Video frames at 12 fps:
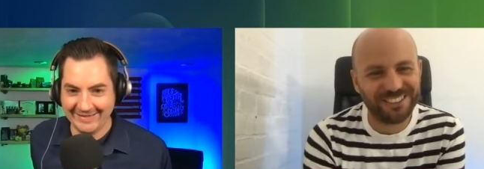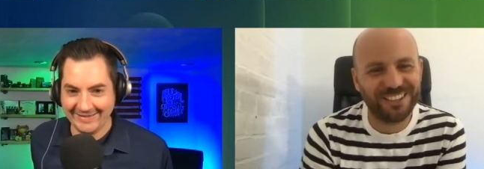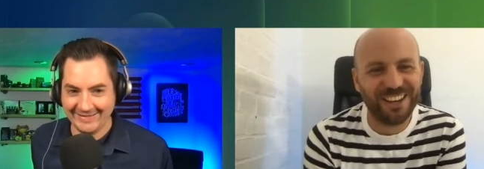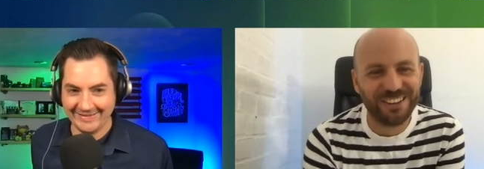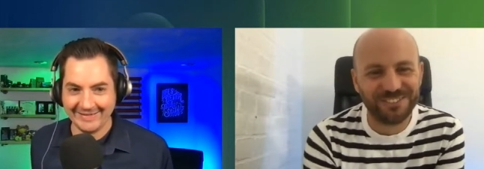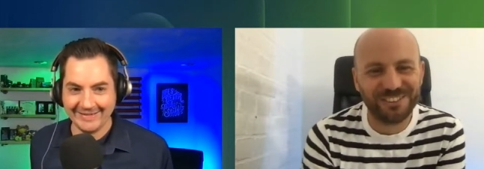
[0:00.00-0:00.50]

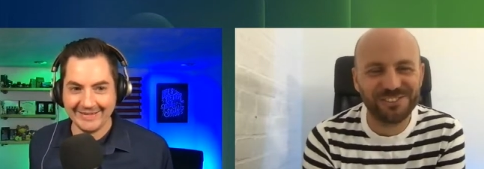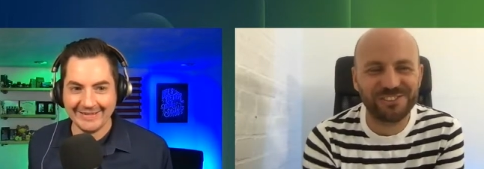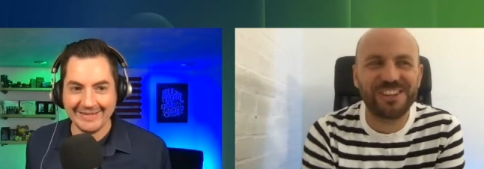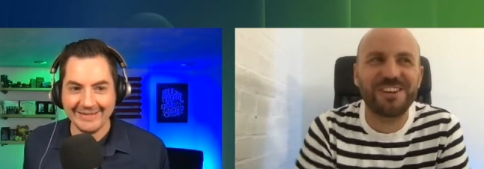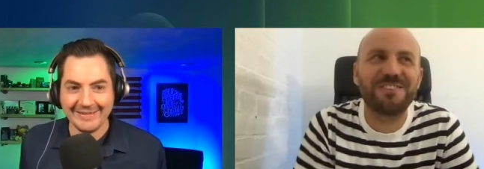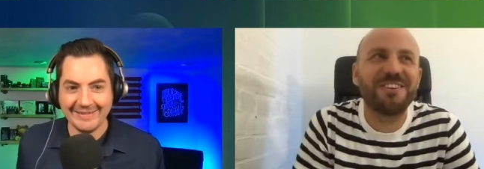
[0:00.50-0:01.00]
Speaker 1: hard one to
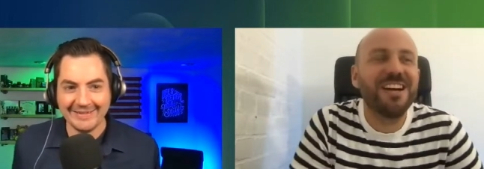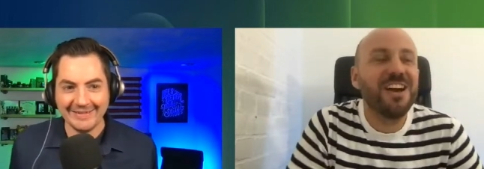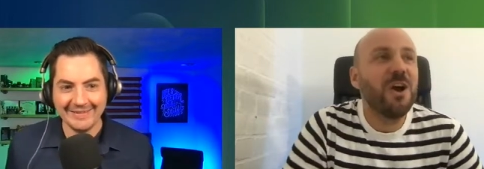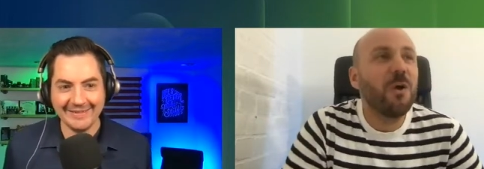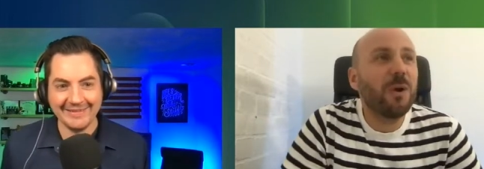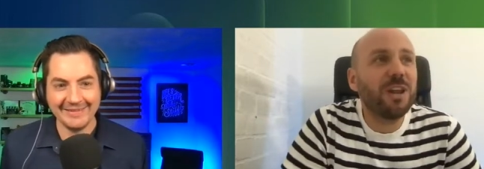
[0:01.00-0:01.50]
start with.
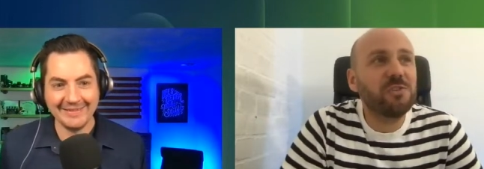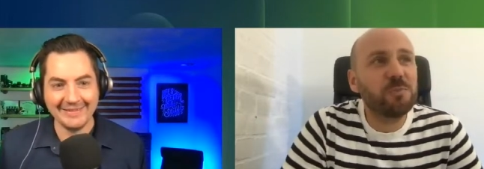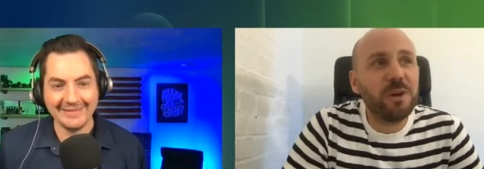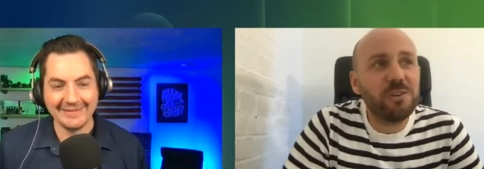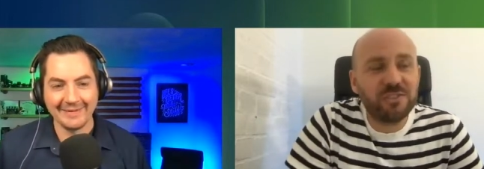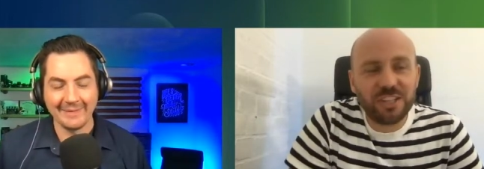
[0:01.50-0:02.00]
Well, I
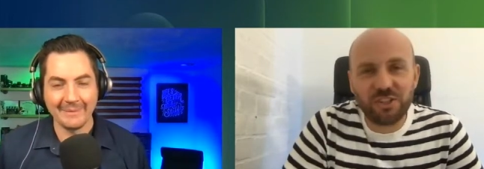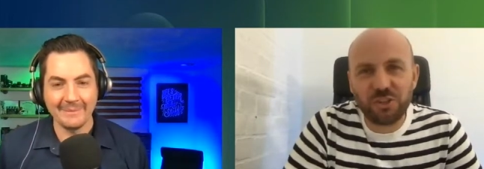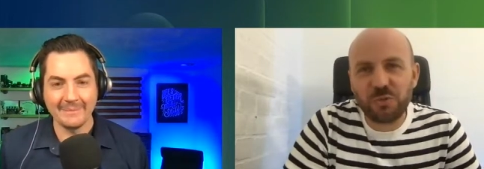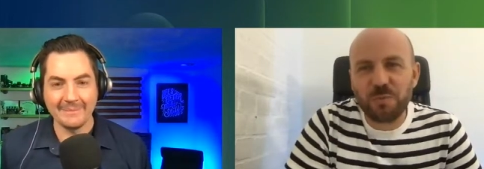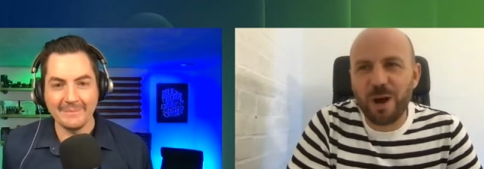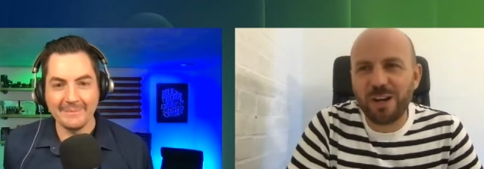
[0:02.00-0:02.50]
suppose
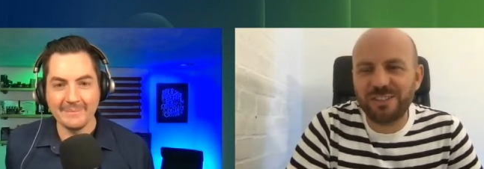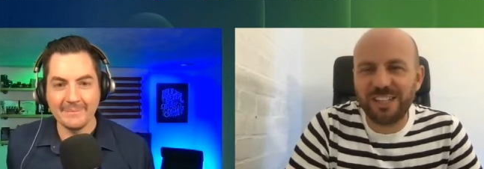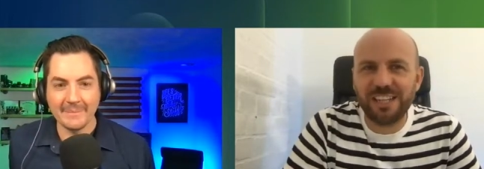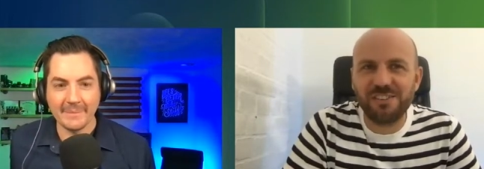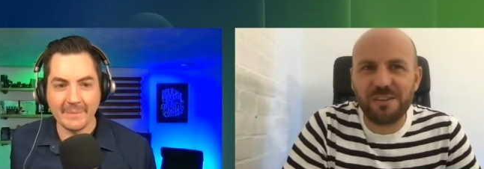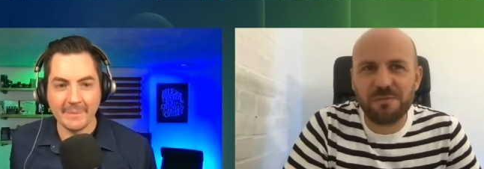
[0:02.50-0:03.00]
digital
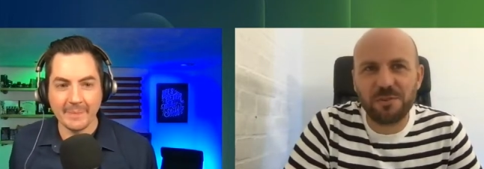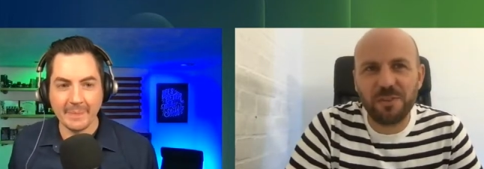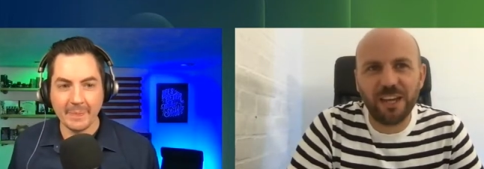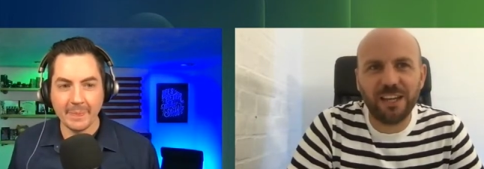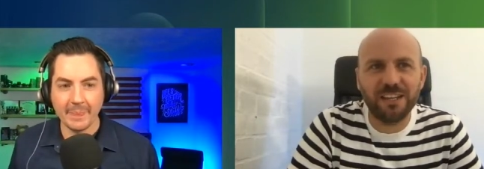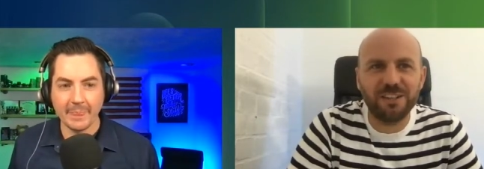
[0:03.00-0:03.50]
marketing is
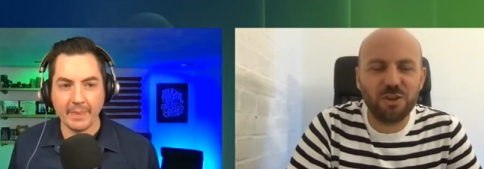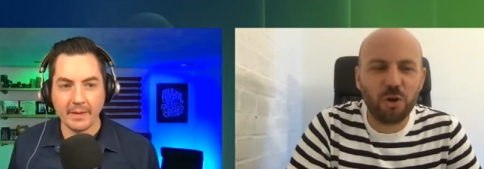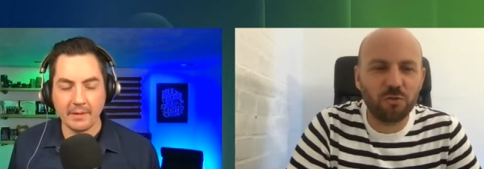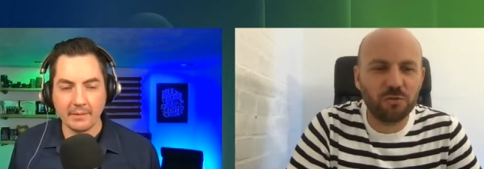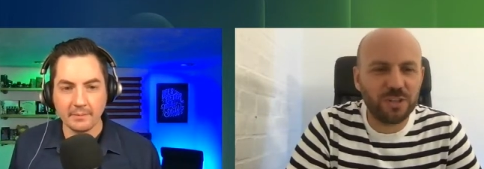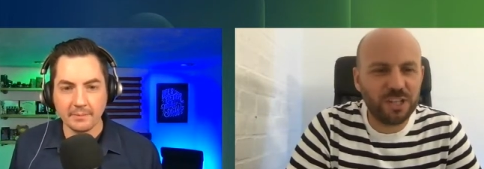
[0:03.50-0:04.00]
everything
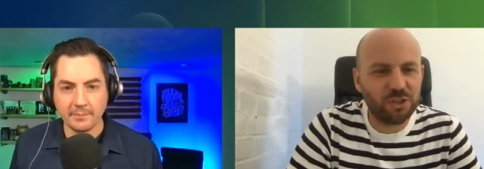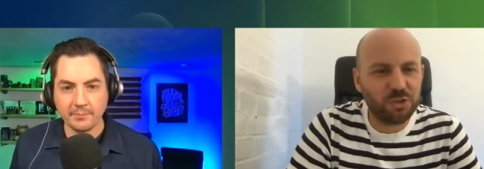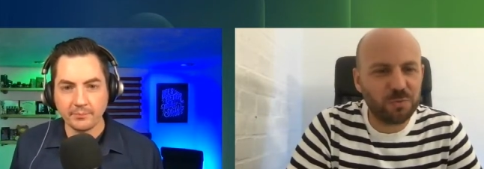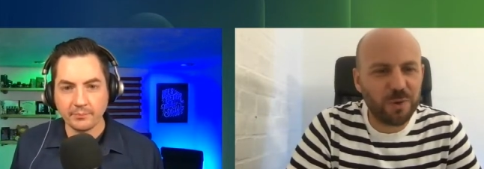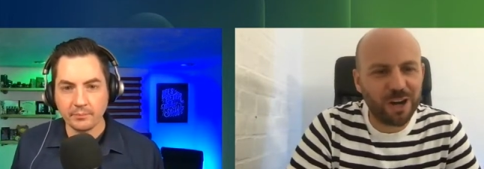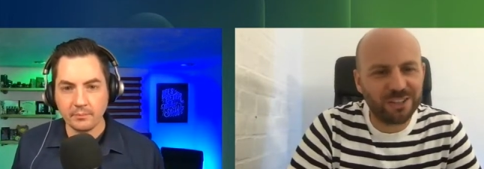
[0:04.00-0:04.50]
non-traditional
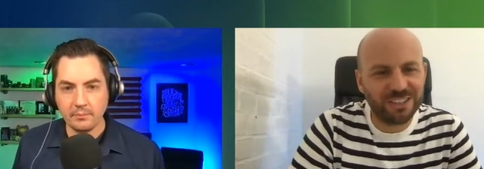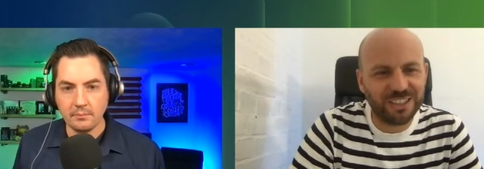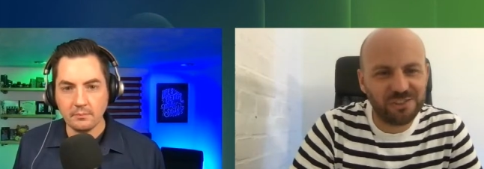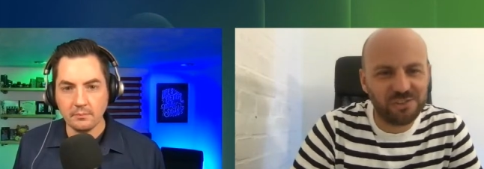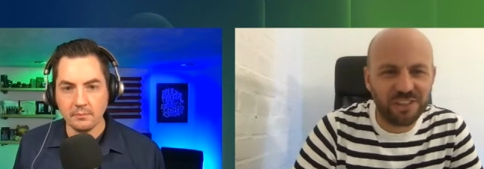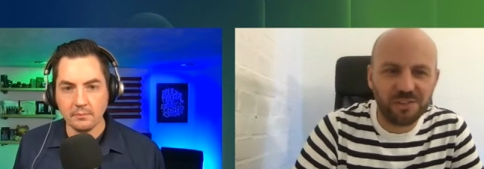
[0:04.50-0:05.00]
marketing,
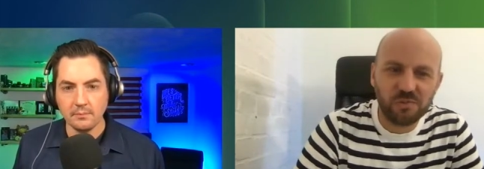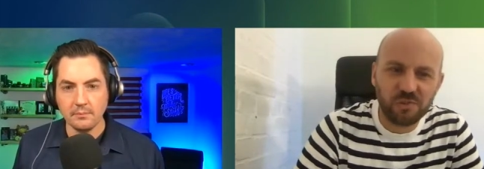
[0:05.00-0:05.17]
isn't it?